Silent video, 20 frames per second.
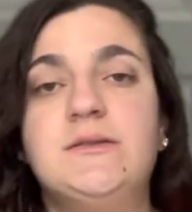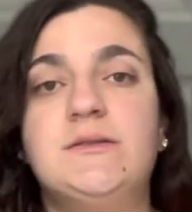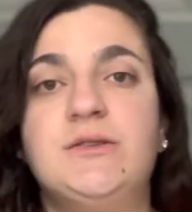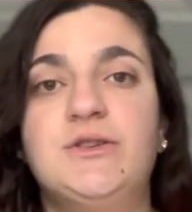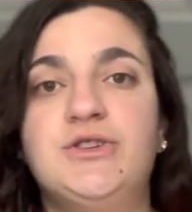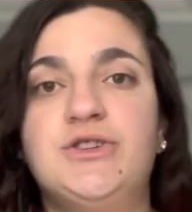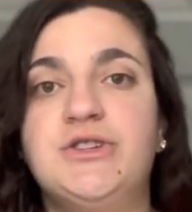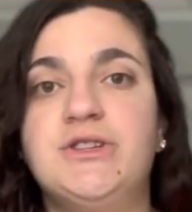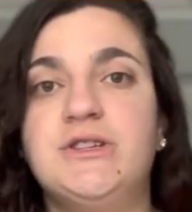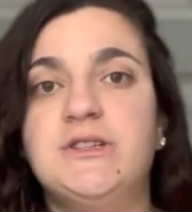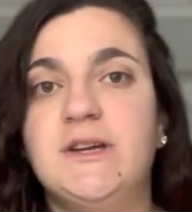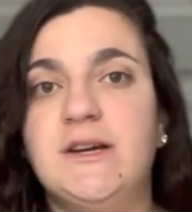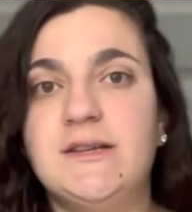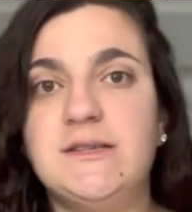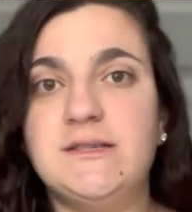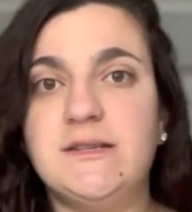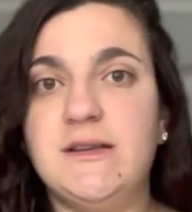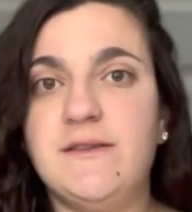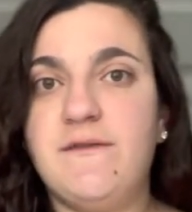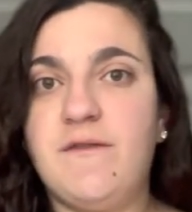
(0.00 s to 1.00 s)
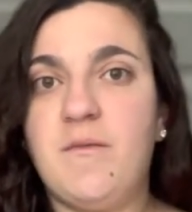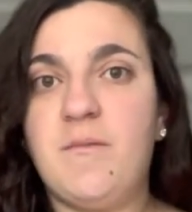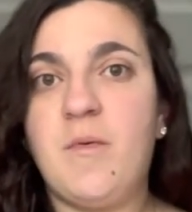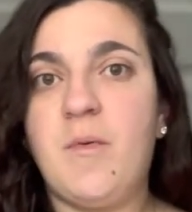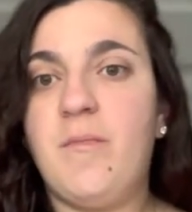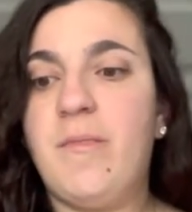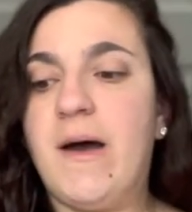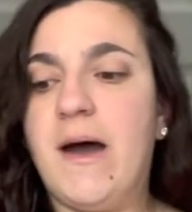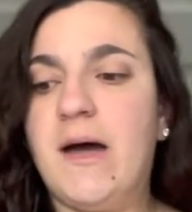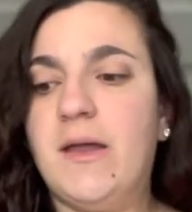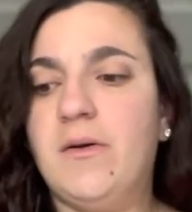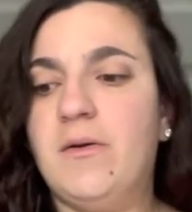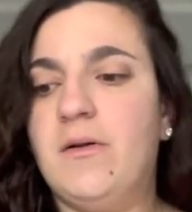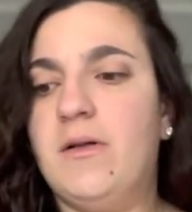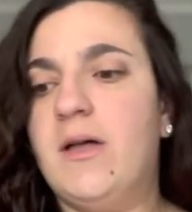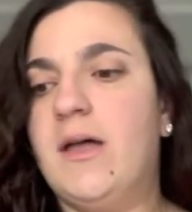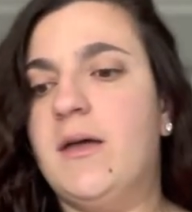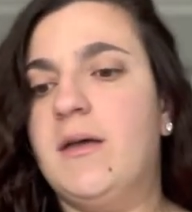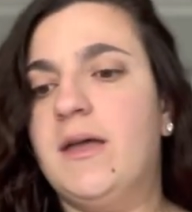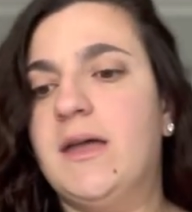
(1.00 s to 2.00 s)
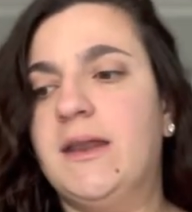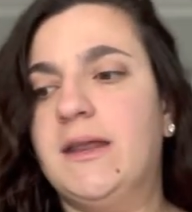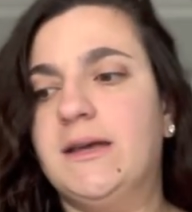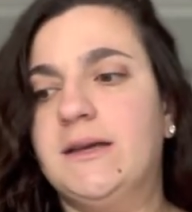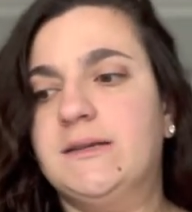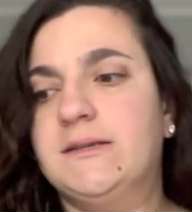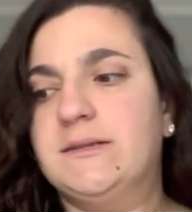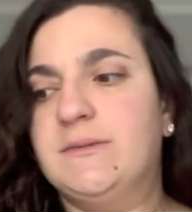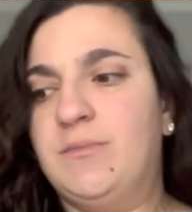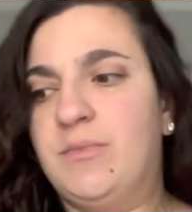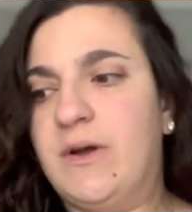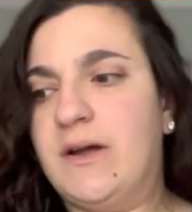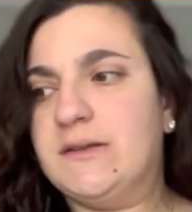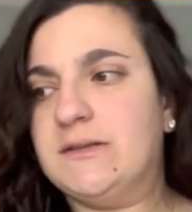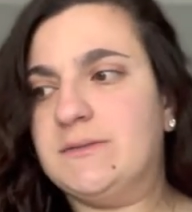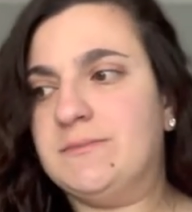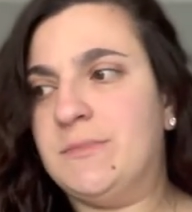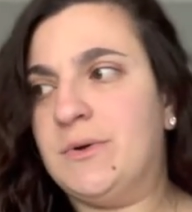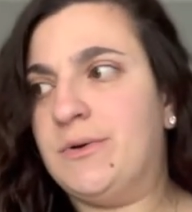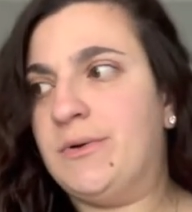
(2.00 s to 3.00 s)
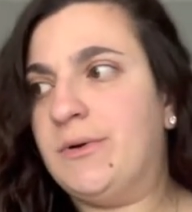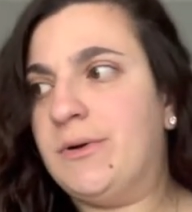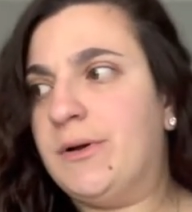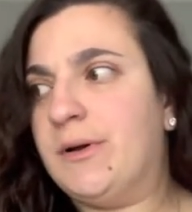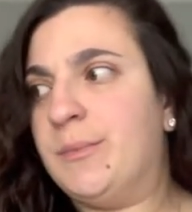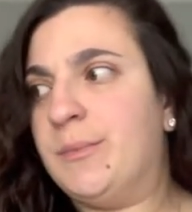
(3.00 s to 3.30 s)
So she does eat from a bottle. It is breast milk.